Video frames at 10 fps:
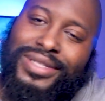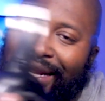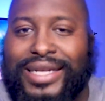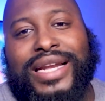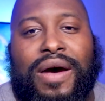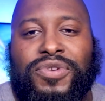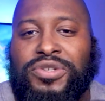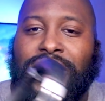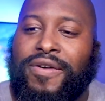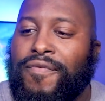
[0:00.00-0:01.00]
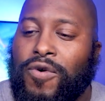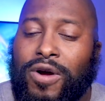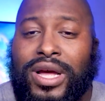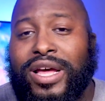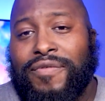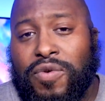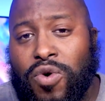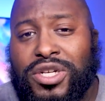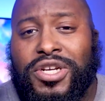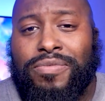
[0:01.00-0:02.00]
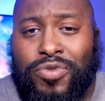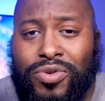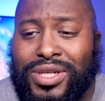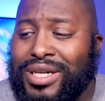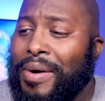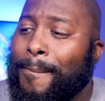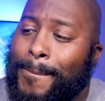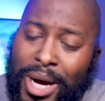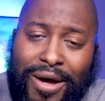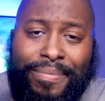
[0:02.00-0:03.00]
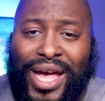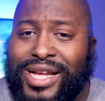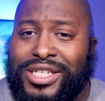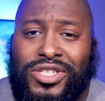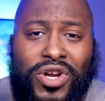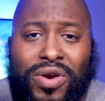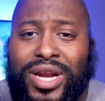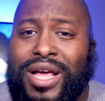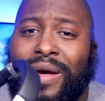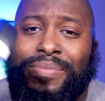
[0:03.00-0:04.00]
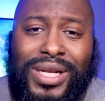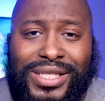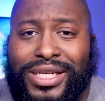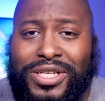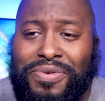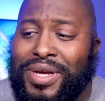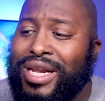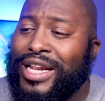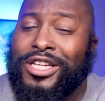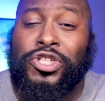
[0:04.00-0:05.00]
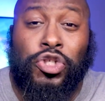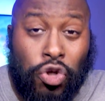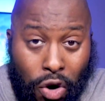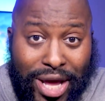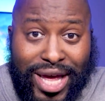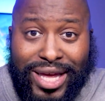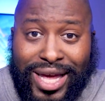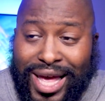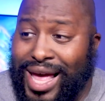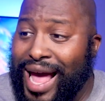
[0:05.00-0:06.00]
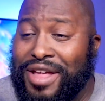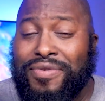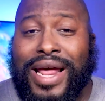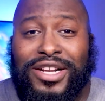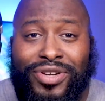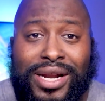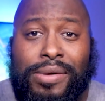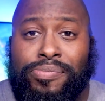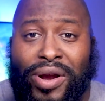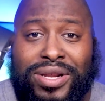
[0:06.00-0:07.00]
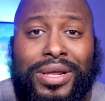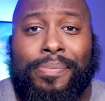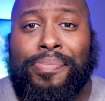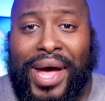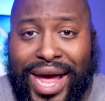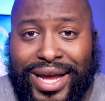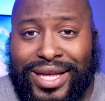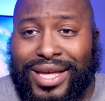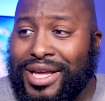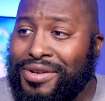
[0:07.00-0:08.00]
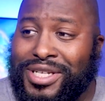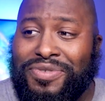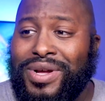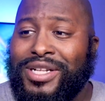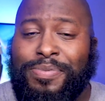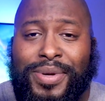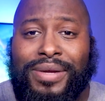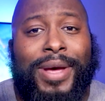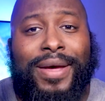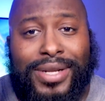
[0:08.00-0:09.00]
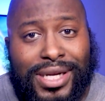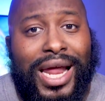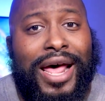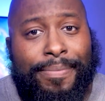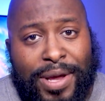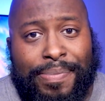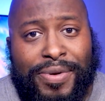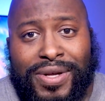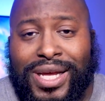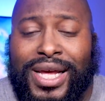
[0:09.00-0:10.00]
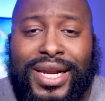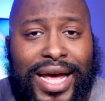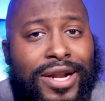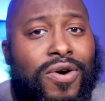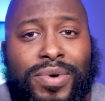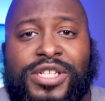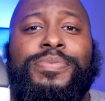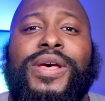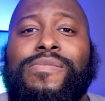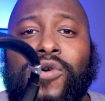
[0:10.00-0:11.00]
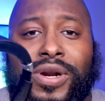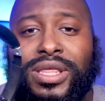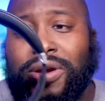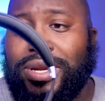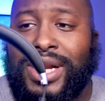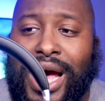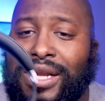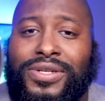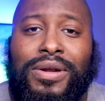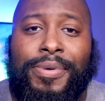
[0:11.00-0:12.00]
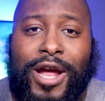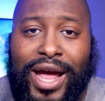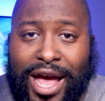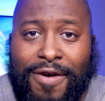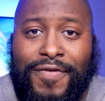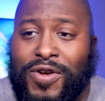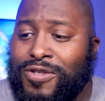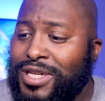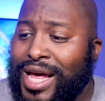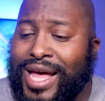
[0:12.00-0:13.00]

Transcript: That's not what you're here for. If you want your music to bump, man, just turn it up, listen to it, and enjoy it. And you're not trying to break the bank. You just want to spend, man, there's a lot of people that don't want to spend more than thirty dollars on a pair of headphones.